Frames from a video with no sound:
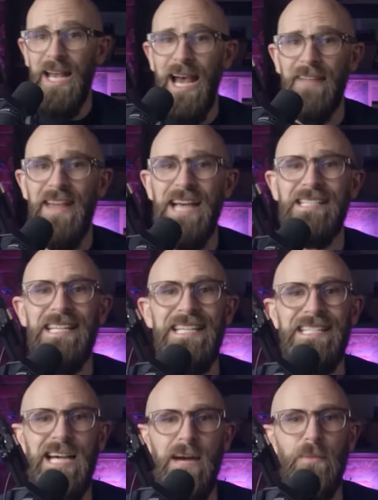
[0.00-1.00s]
And that's the
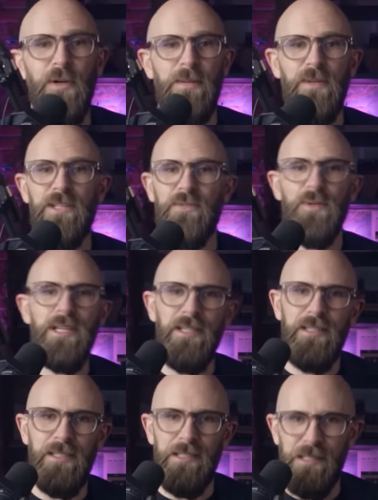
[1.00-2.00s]
entire point, because
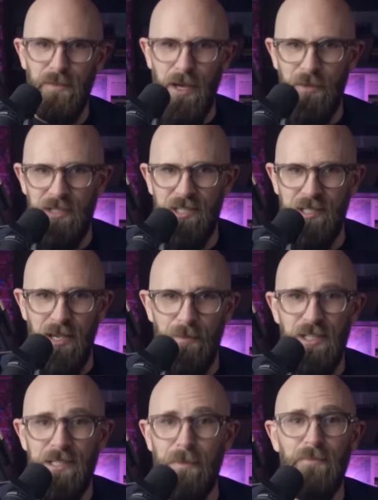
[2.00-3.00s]
regardless of how much Simon
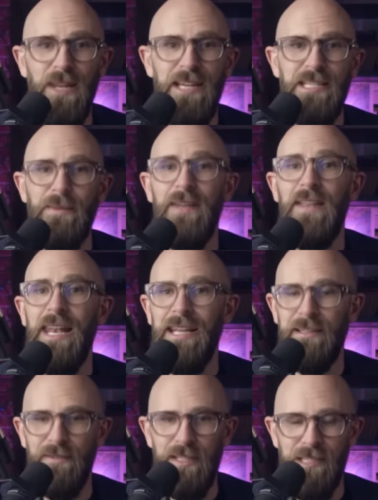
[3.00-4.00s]
has complained about the
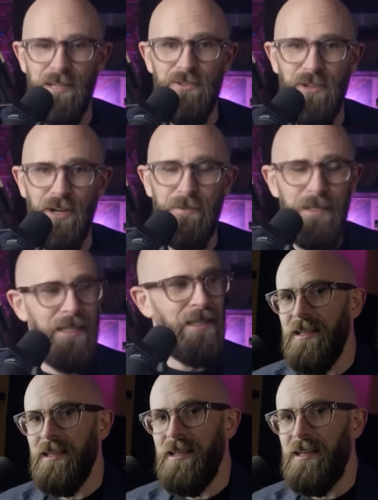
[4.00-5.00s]
length of this intro. I
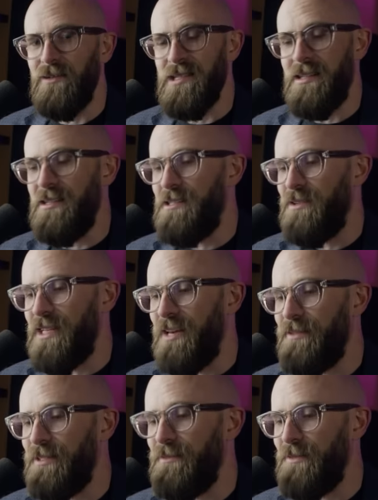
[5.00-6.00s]
wasn't going to do it,
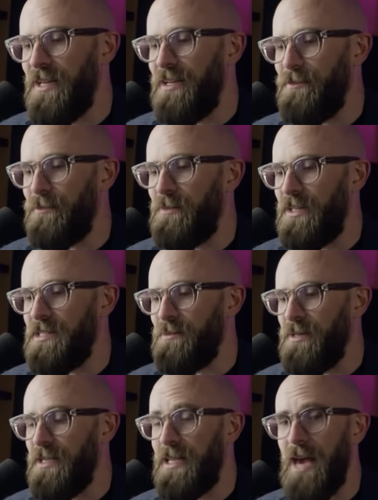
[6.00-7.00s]
Kevin, but now you've reminded me.